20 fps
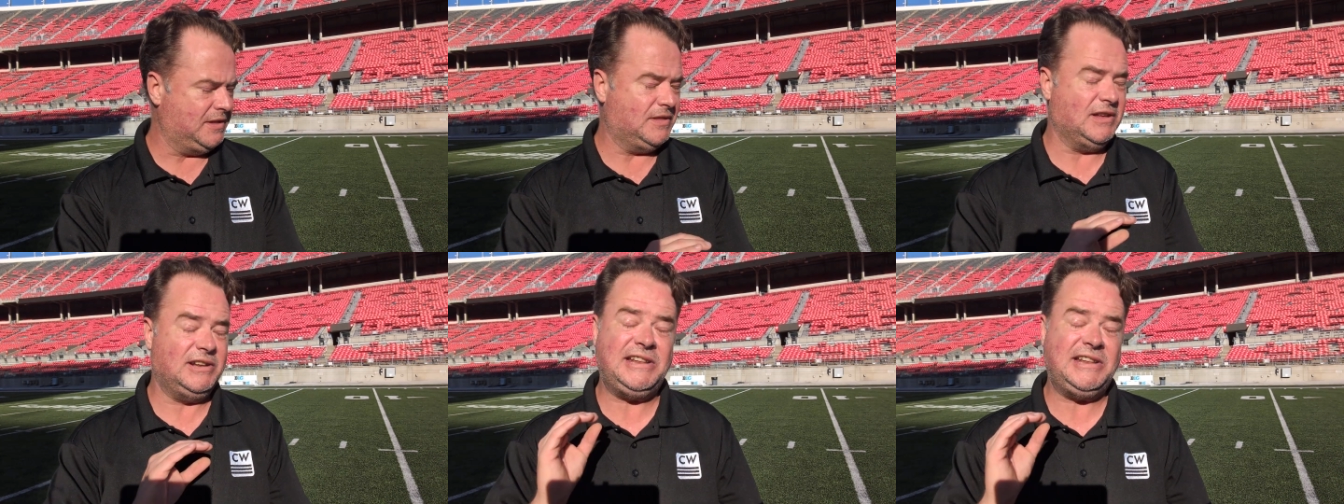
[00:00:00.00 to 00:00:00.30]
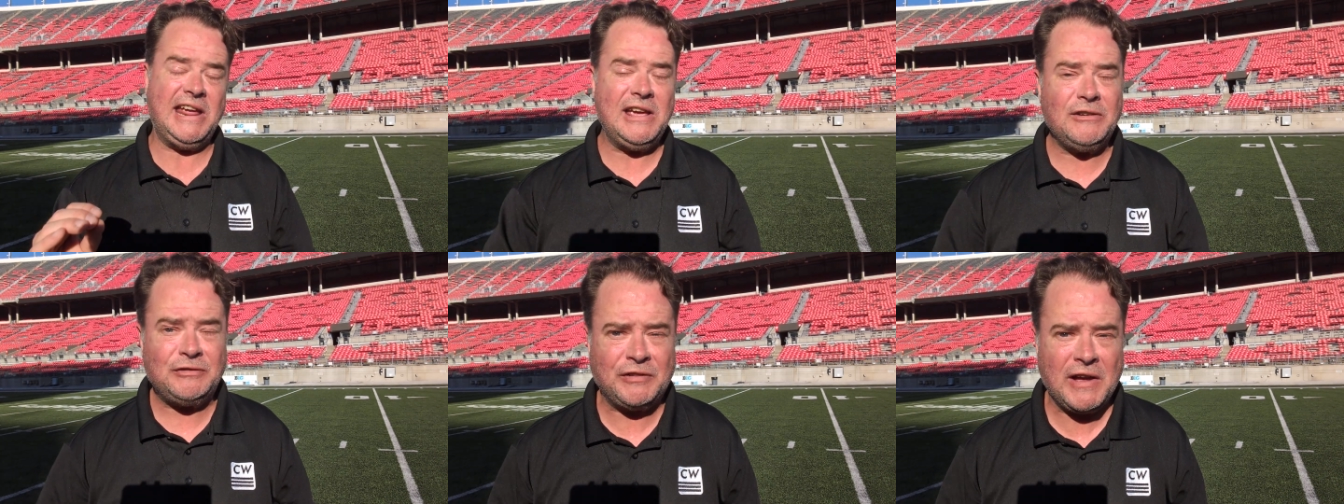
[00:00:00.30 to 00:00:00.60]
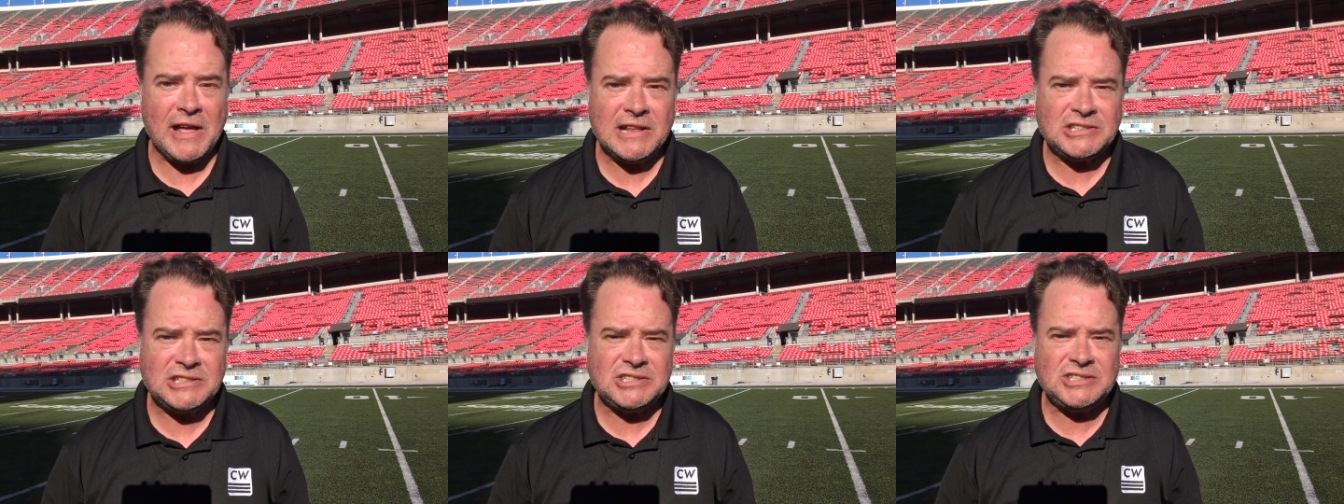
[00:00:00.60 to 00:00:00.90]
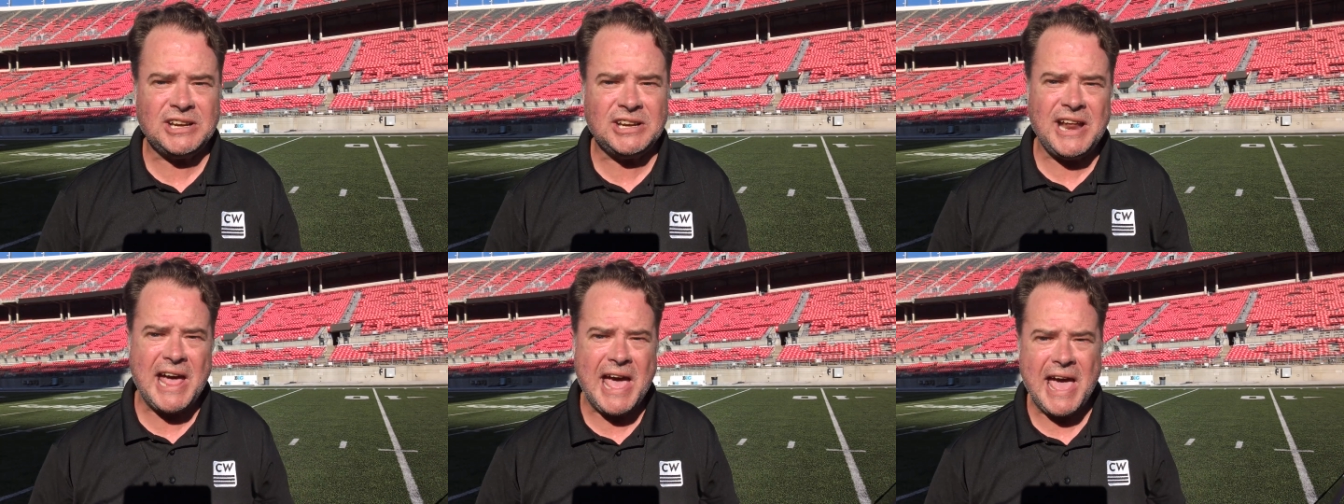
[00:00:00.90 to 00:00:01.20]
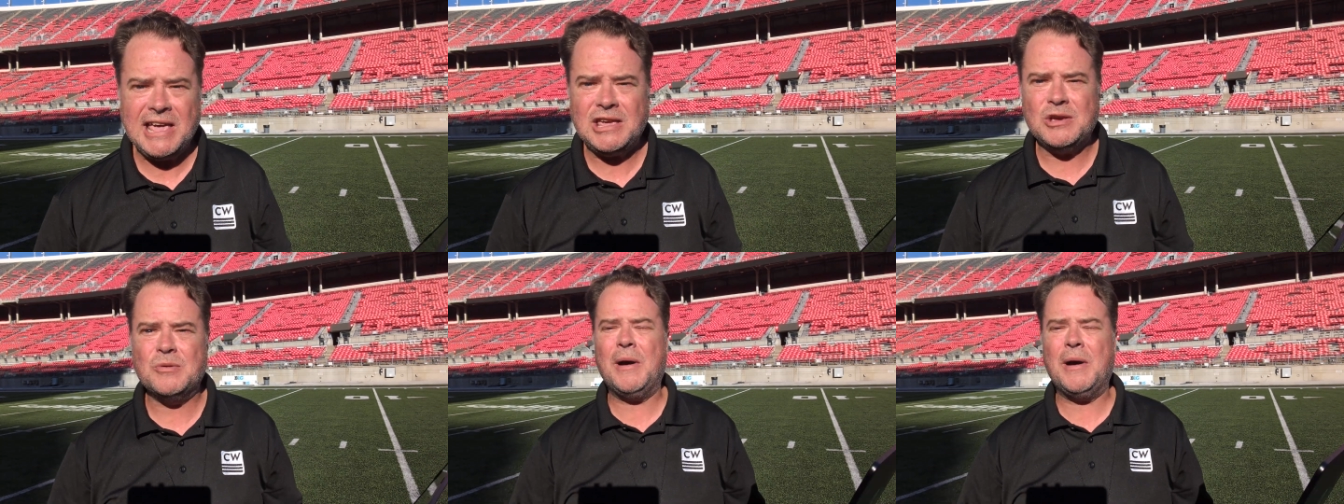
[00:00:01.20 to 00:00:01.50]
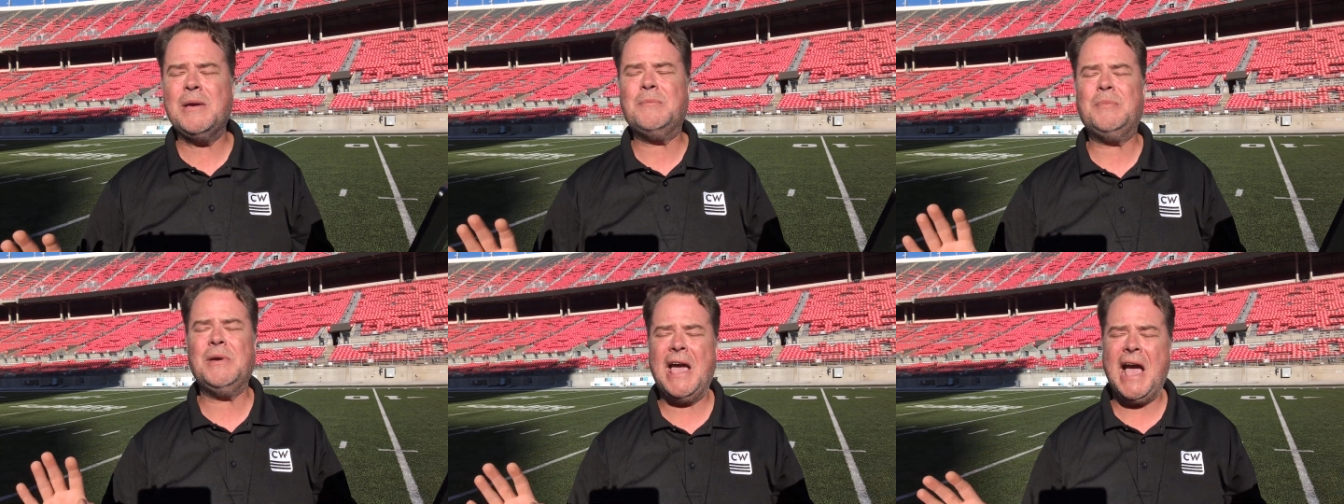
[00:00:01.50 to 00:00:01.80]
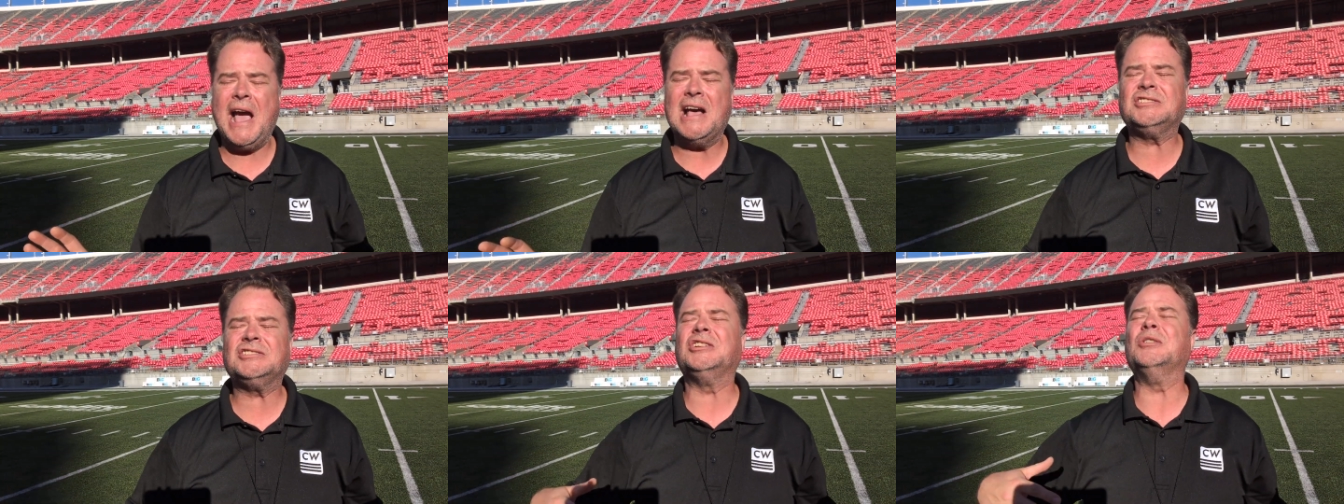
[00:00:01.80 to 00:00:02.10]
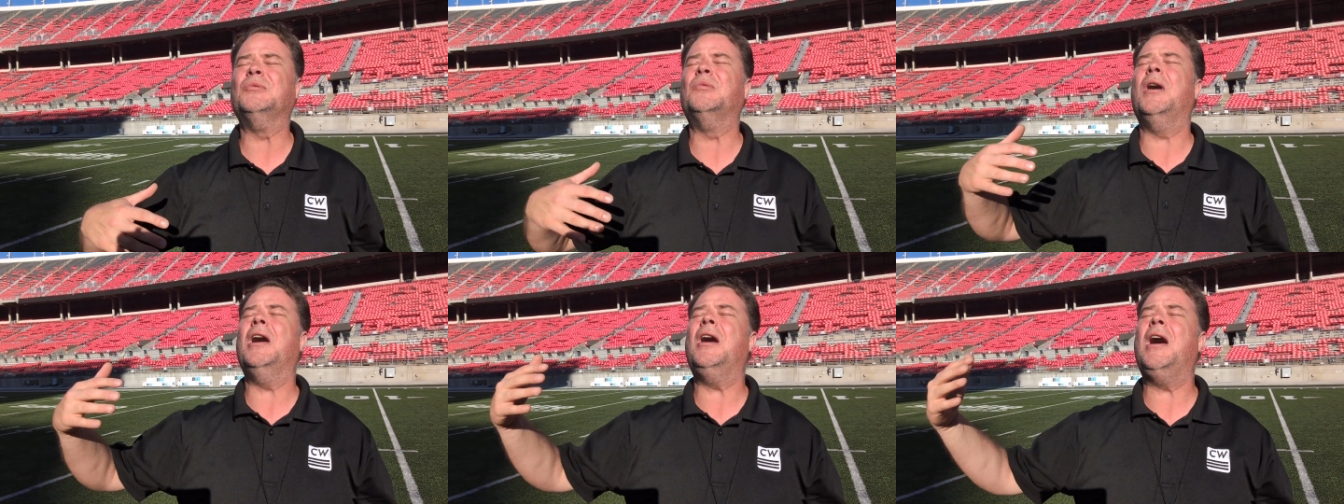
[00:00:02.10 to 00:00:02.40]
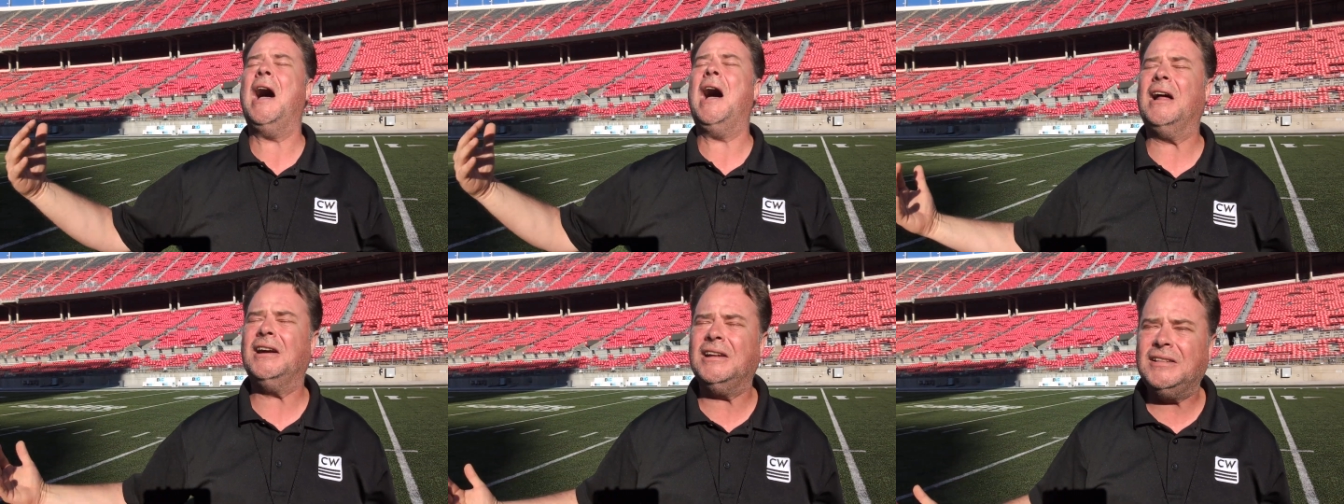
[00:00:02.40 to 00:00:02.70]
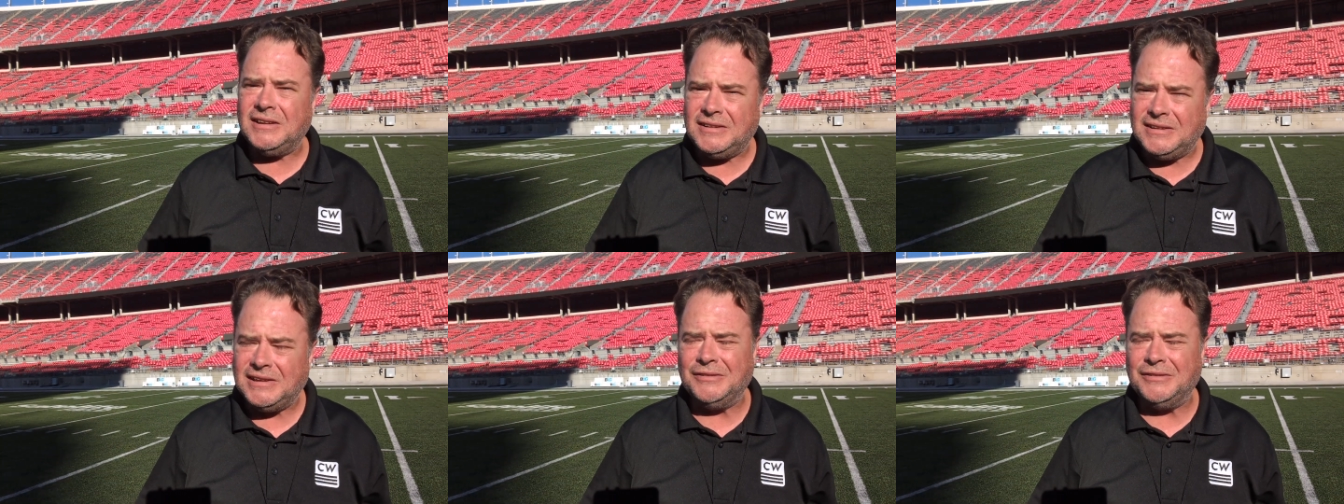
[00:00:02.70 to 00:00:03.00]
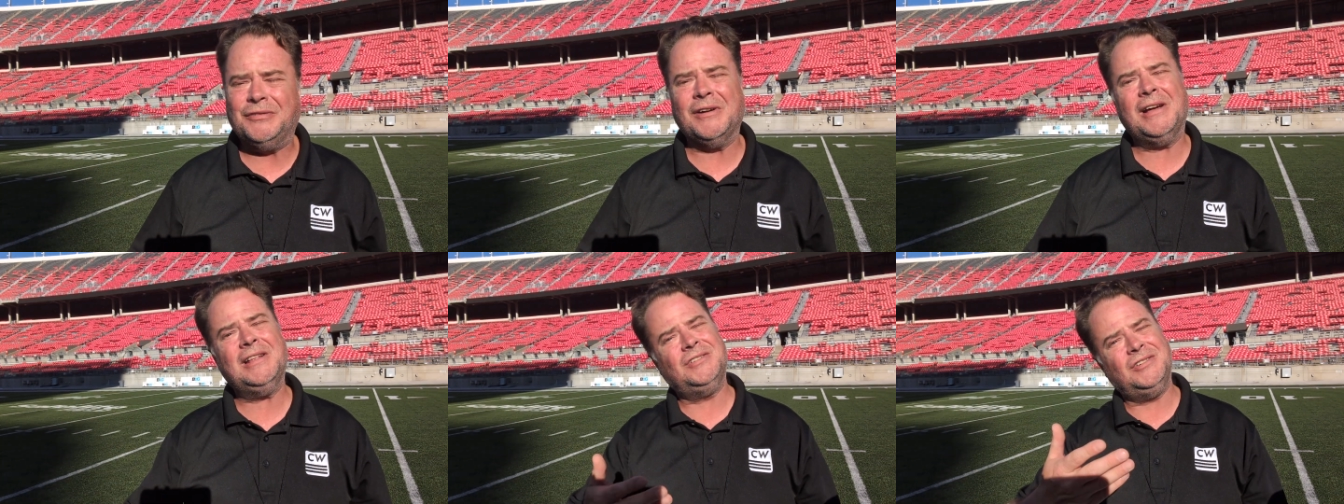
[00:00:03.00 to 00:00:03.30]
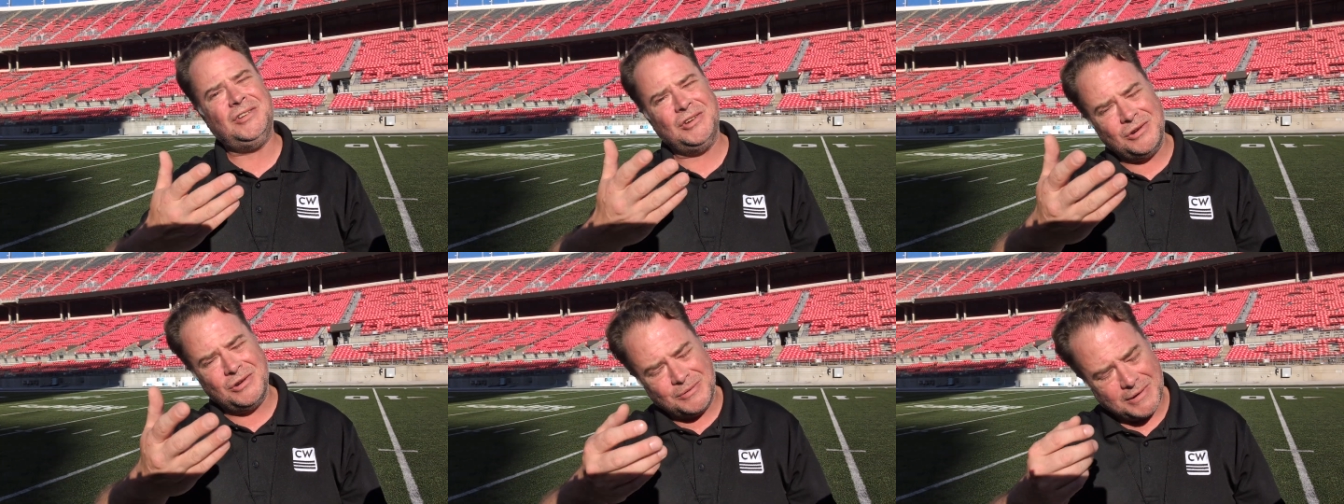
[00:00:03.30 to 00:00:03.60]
The defense today, you might be asking, well, how did the defense do?